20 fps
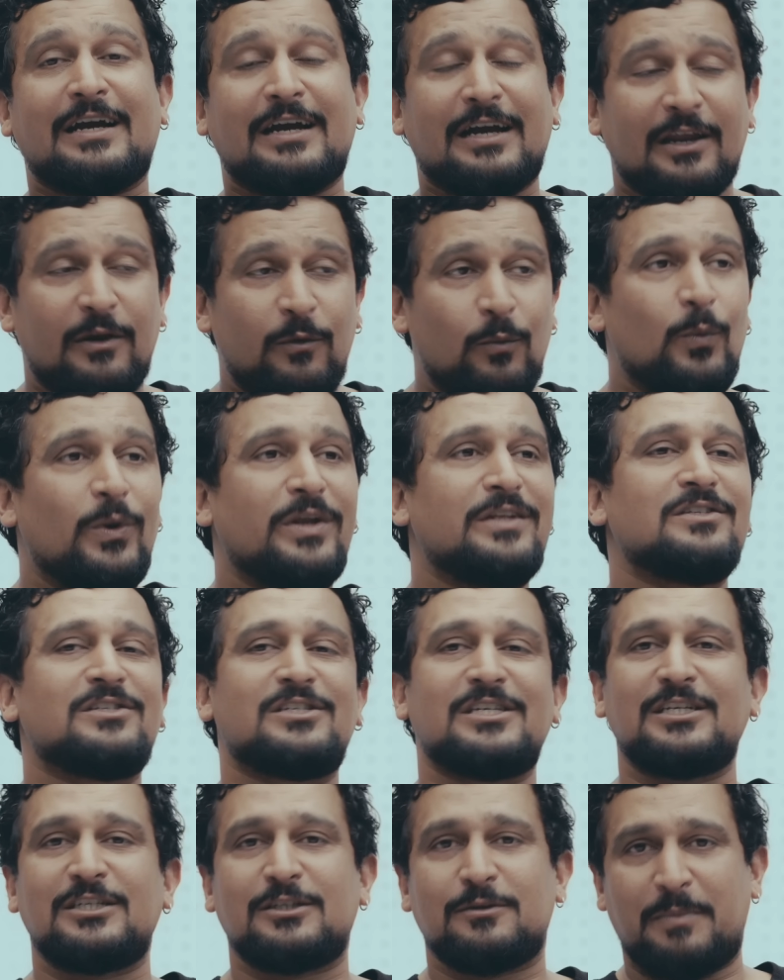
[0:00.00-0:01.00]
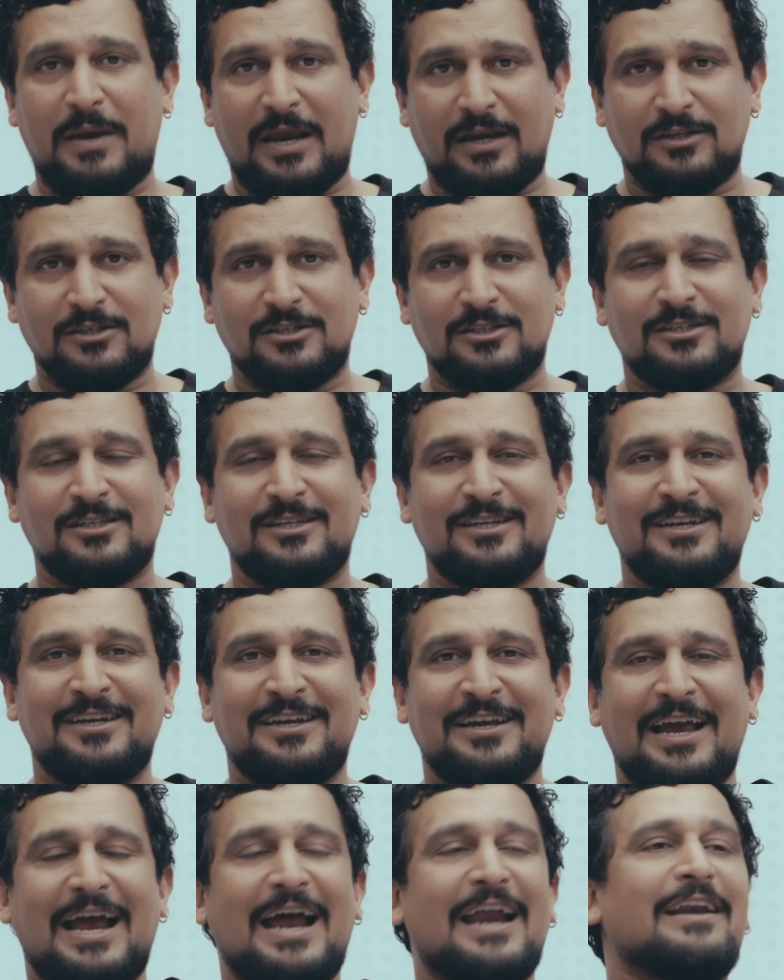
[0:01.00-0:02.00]
convincing specs
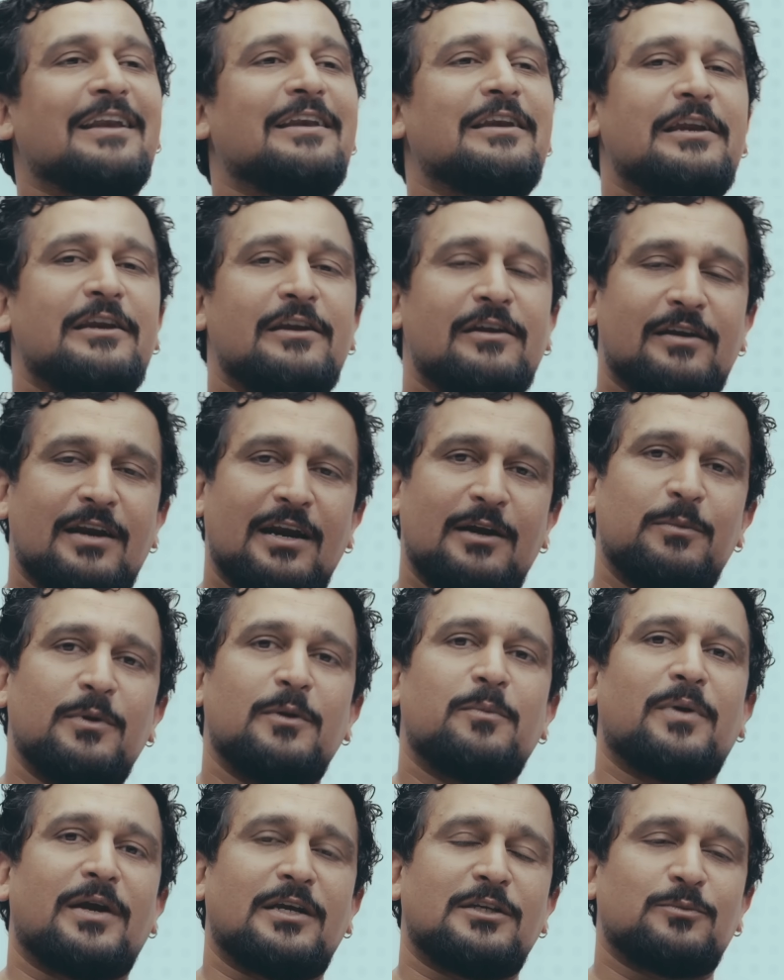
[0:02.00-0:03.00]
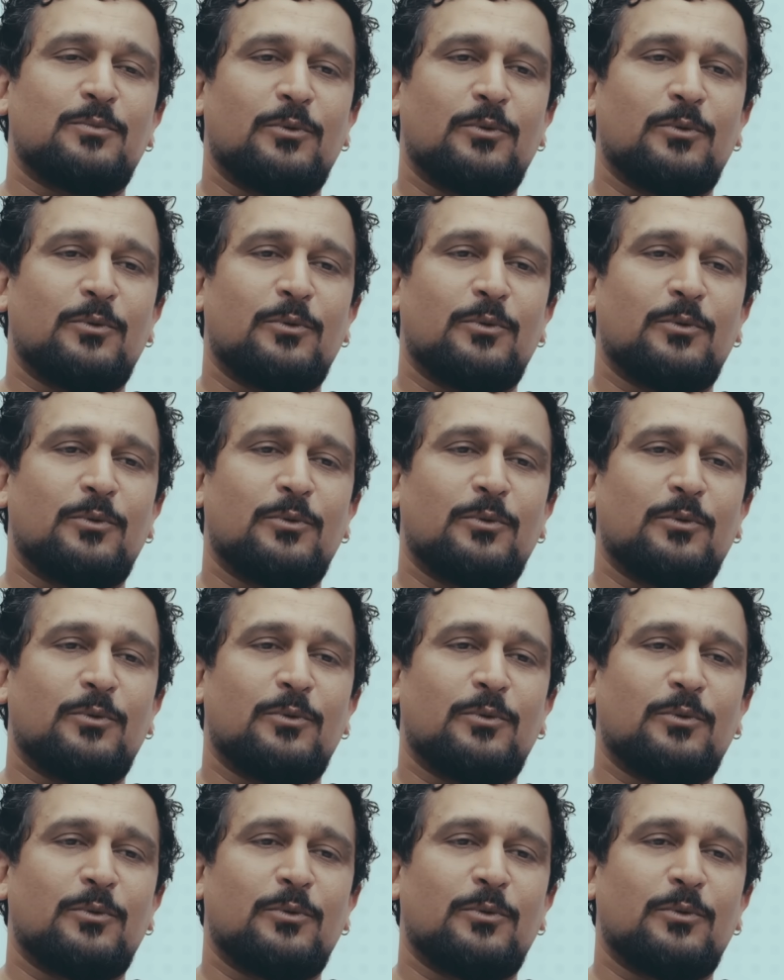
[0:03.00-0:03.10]
at an incredible price